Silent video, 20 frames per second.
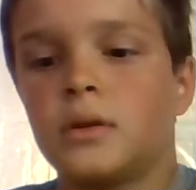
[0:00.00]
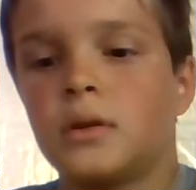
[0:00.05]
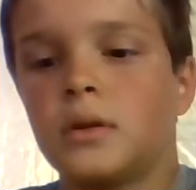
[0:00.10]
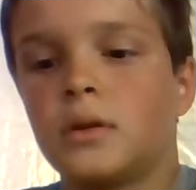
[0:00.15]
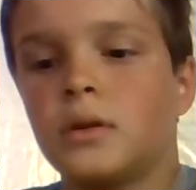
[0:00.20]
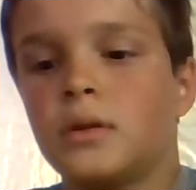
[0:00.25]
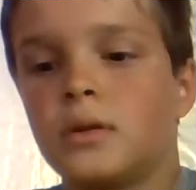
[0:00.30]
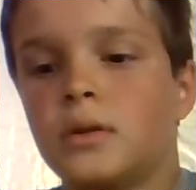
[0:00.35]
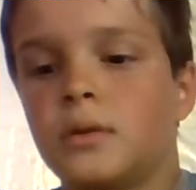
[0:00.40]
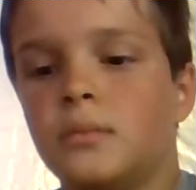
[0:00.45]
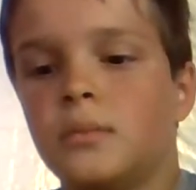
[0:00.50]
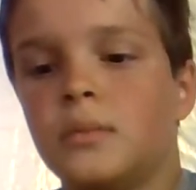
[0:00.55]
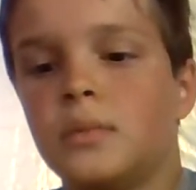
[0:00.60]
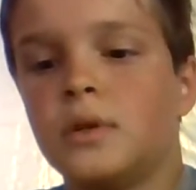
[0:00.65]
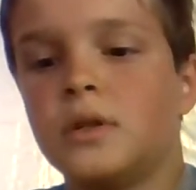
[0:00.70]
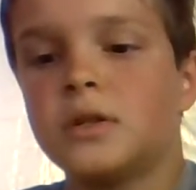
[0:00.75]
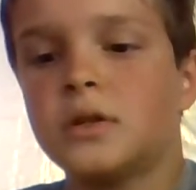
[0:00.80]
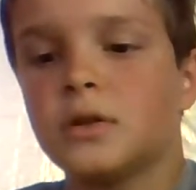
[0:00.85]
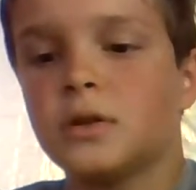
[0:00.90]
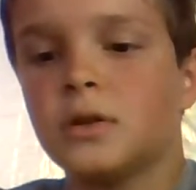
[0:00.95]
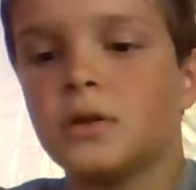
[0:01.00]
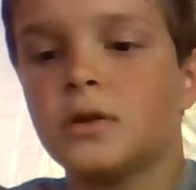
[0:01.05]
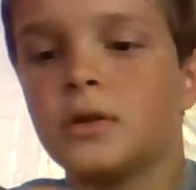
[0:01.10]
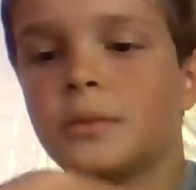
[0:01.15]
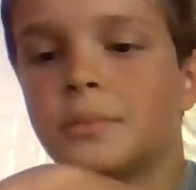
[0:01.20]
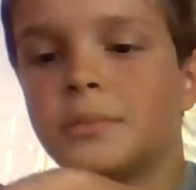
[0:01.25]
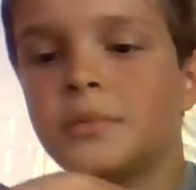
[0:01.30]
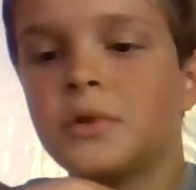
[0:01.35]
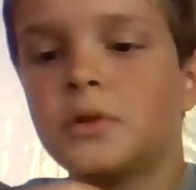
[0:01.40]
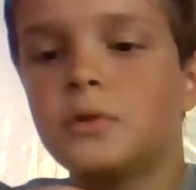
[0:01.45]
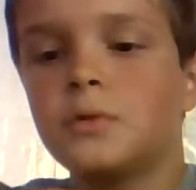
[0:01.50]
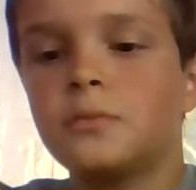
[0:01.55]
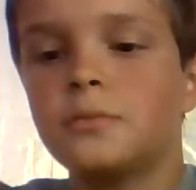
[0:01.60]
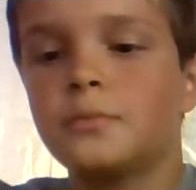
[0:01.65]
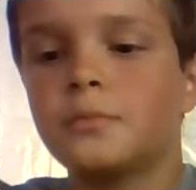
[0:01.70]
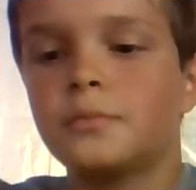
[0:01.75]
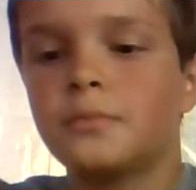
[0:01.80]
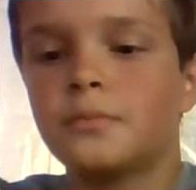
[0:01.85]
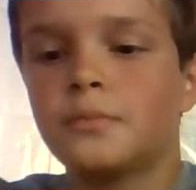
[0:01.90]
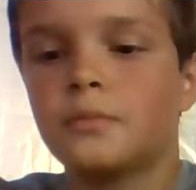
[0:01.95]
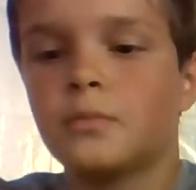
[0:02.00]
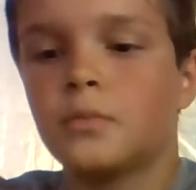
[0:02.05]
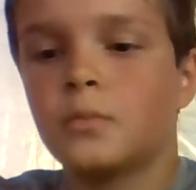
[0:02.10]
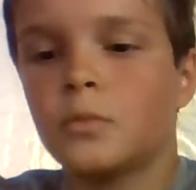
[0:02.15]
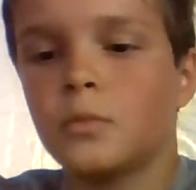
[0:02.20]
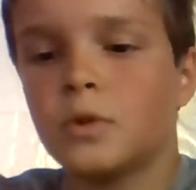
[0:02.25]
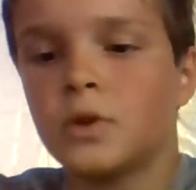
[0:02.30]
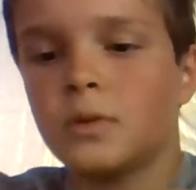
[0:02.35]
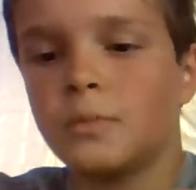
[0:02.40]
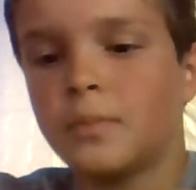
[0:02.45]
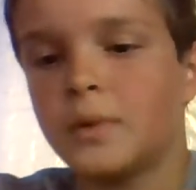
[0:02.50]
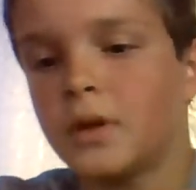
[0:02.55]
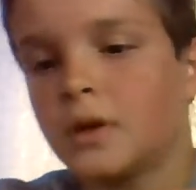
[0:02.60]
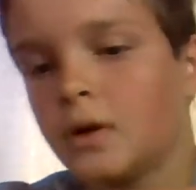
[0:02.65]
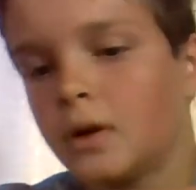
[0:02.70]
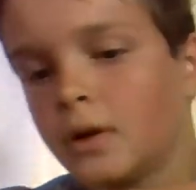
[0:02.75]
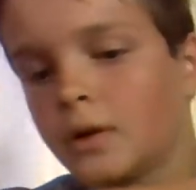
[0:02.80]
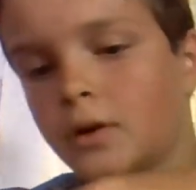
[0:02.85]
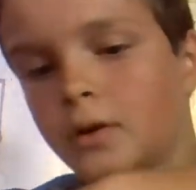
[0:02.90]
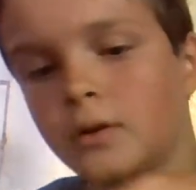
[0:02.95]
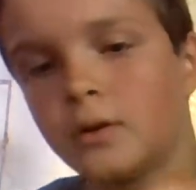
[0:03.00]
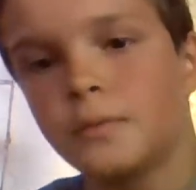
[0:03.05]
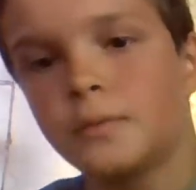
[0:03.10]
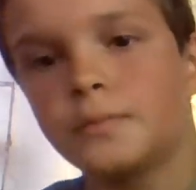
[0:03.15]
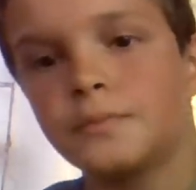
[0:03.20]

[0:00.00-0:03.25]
in the material clip too, the peacock curl.